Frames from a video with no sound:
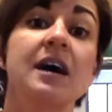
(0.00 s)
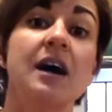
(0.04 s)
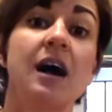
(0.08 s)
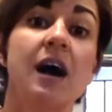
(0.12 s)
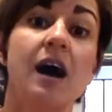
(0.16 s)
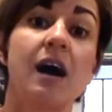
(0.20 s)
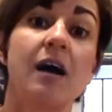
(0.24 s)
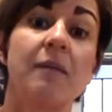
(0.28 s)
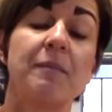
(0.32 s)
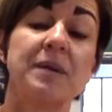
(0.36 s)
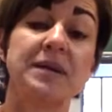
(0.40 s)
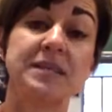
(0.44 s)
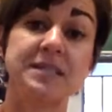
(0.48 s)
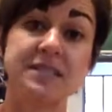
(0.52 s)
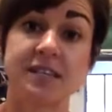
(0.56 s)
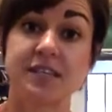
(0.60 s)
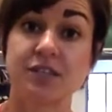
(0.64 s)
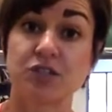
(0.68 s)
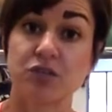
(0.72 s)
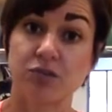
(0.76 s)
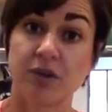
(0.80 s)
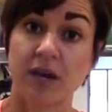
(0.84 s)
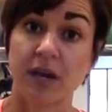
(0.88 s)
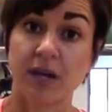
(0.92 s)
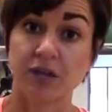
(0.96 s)

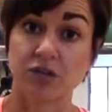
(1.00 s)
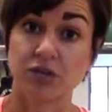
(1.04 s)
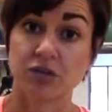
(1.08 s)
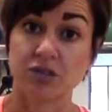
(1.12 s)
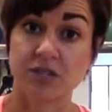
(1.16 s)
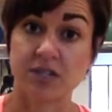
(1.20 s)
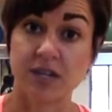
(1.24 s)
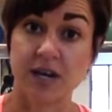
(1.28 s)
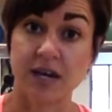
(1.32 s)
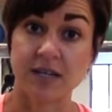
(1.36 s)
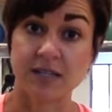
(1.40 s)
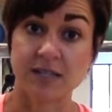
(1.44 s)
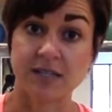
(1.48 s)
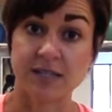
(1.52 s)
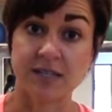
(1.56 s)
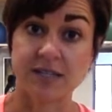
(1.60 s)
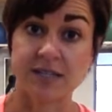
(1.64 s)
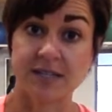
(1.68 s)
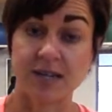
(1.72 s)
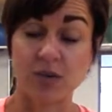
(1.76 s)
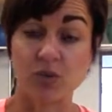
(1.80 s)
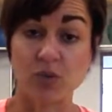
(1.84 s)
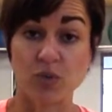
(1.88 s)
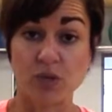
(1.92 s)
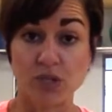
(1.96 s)
accessory exercises
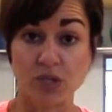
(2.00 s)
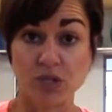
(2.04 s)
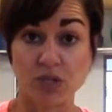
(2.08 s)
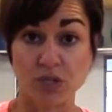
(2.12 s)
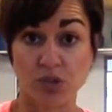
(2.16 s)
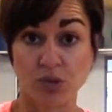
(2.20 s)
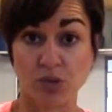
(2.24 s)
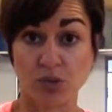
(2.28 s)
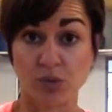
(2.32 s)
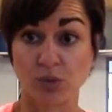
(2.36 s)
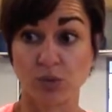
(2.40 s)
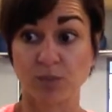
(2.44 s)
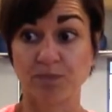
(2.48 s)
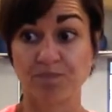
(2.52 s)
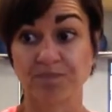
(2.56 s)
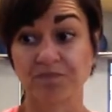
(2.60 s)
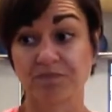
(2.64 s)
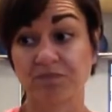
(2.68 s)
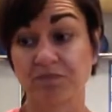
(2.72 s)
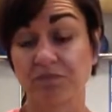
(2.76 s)
that we do